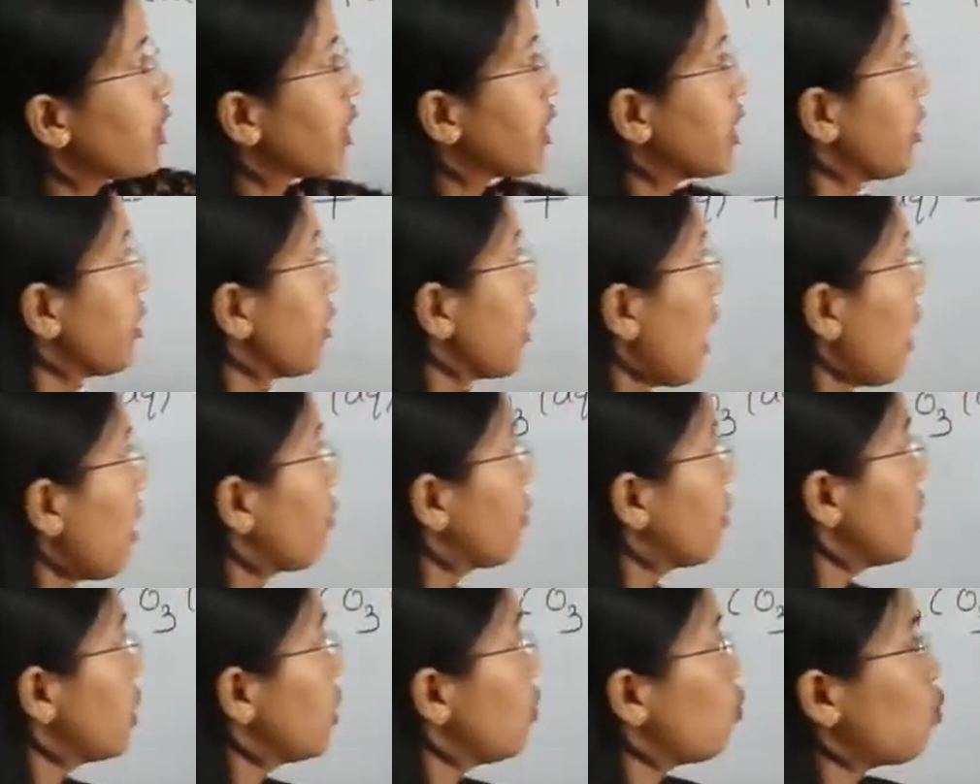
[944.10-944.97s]
here you have
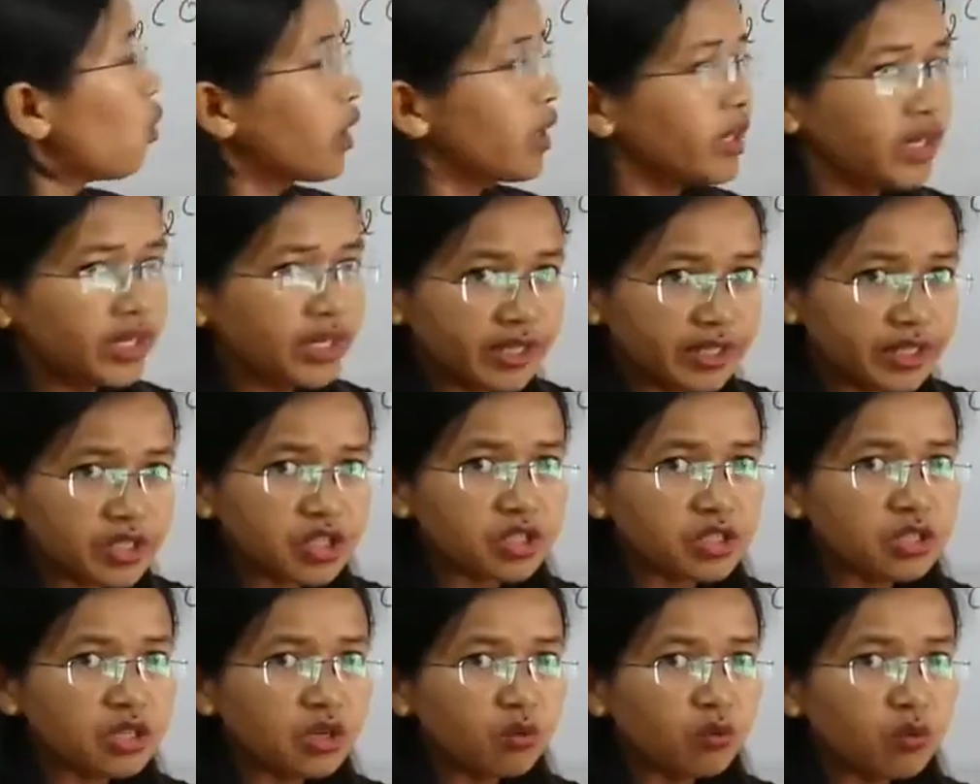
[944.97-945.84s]
only 1 H.
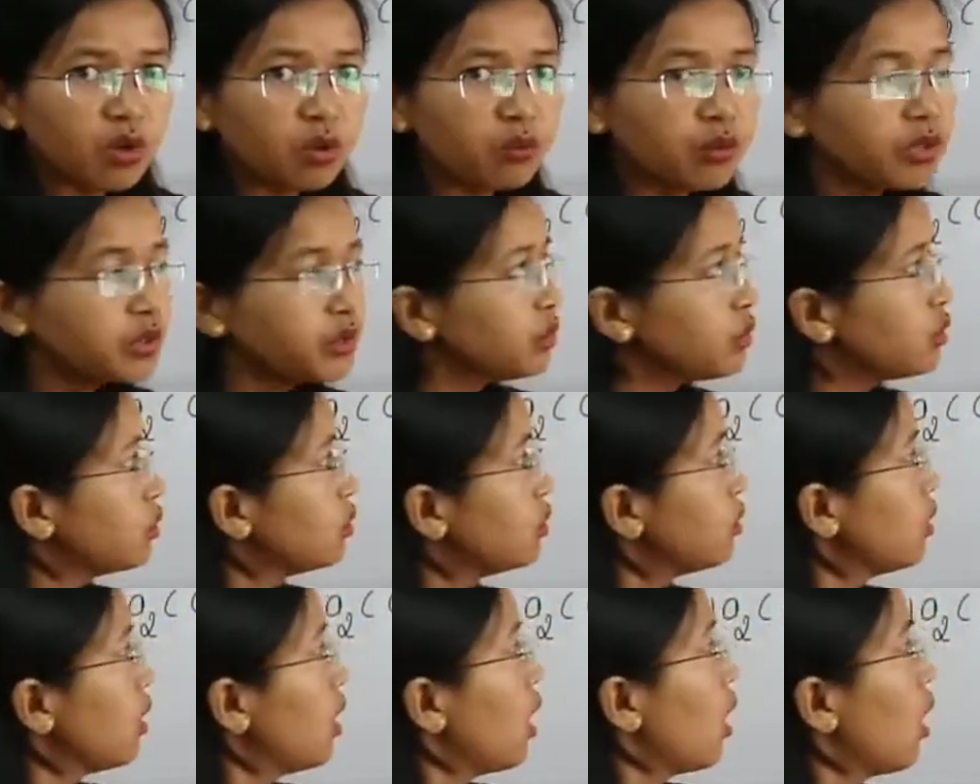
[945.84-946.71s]
What will you
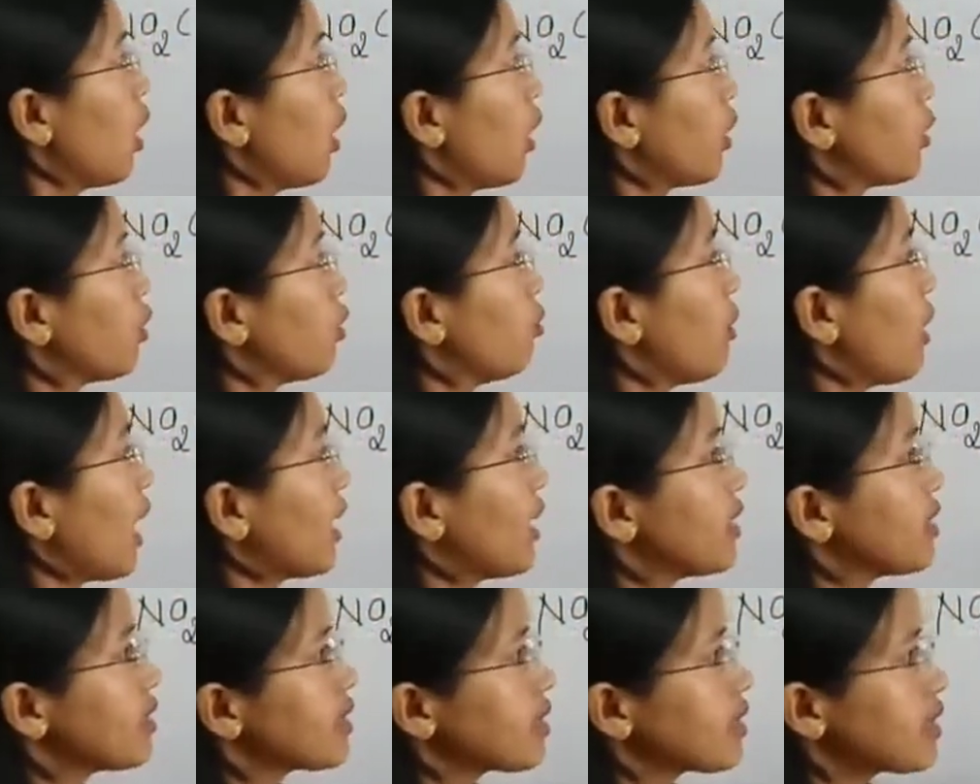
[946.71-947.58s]
do? You
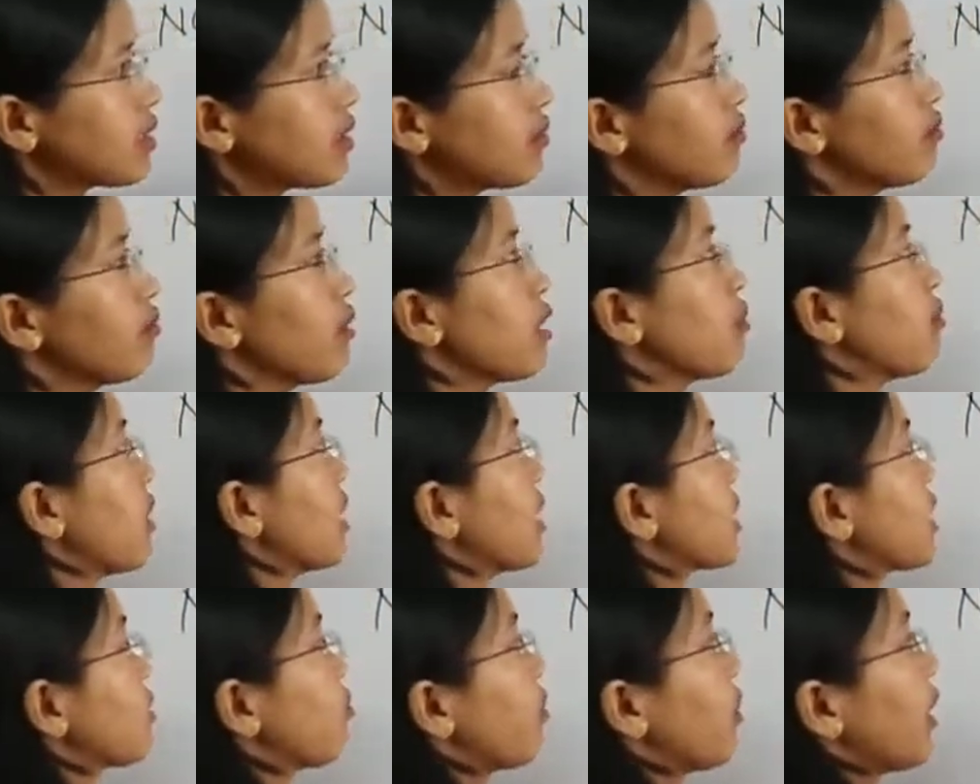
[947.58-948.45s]
balance it by
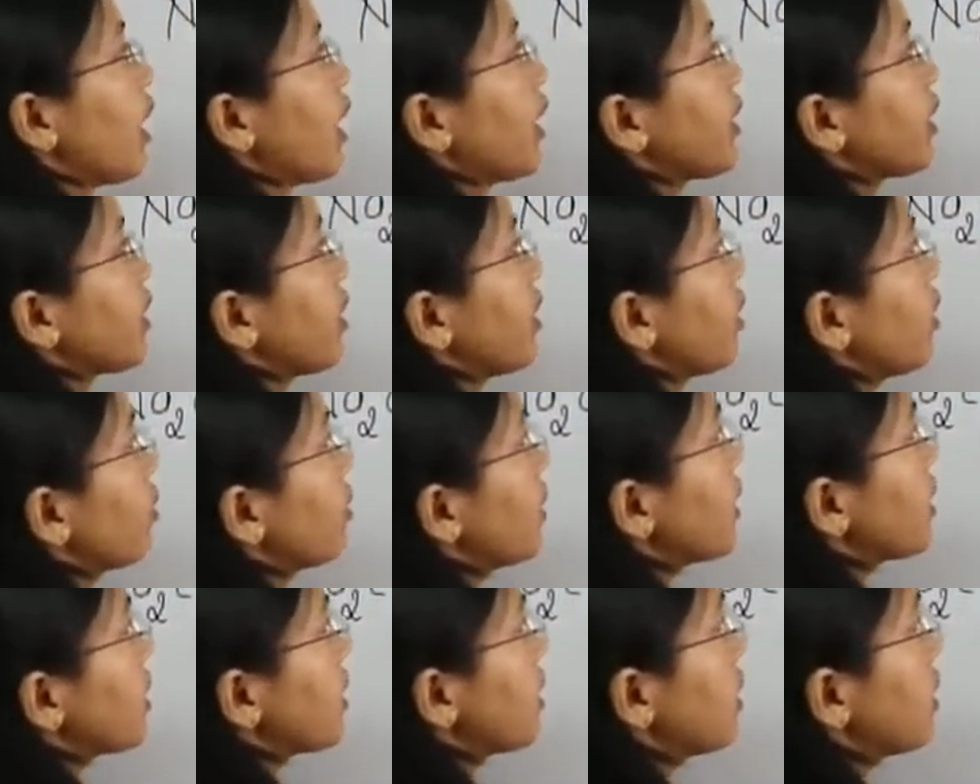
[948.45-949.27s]
multiplying here with